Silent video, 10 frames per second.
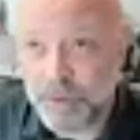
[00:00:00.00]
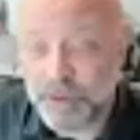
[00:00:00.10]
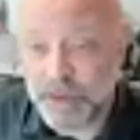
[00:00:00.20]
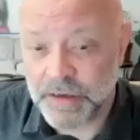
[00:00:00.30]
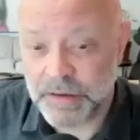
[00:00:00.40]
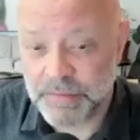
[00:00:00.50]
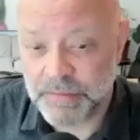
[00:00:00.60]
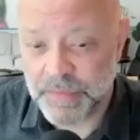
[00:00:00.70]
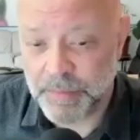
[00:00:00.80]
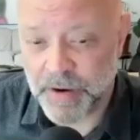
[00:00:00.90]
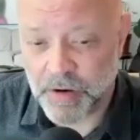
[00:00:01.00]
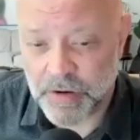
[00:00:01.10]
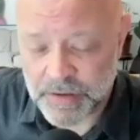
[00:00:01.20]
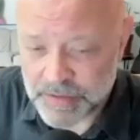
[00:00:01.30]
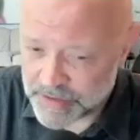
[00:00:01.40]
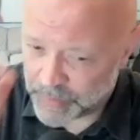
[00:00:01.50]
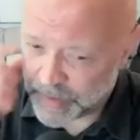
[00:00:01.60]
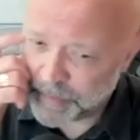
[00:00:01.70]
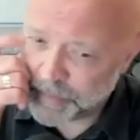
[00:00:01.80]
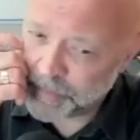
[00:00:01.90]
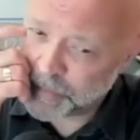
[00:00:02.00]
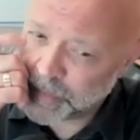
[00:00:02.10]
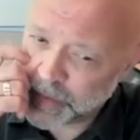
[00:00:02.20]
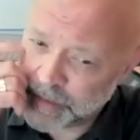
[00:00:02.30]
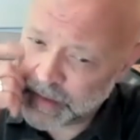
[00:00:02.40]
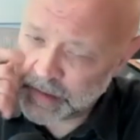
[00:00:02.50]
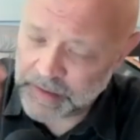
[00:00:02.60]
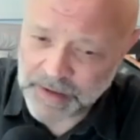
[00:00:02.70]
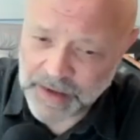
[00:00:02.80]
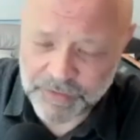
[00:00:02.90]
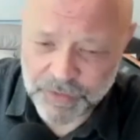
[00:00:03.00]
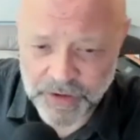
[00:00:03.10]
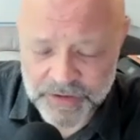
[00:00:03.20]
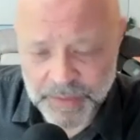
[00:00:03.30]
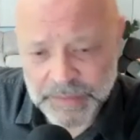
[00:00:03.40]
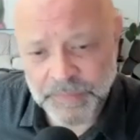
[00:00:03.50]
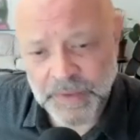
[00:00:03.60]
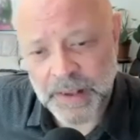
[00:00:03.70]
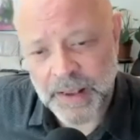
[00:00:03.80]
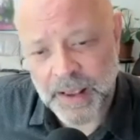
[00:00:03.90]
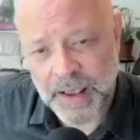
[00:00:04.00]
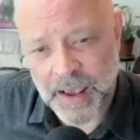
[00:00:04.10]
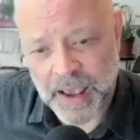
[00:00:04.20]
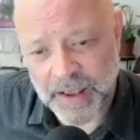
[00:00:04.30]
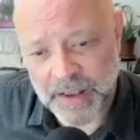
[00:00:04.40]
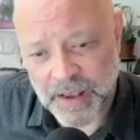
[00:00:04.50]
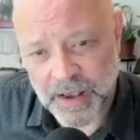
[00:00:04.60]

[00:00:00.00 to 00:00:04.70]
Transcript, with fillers: it was in America somewhere, in California Uh,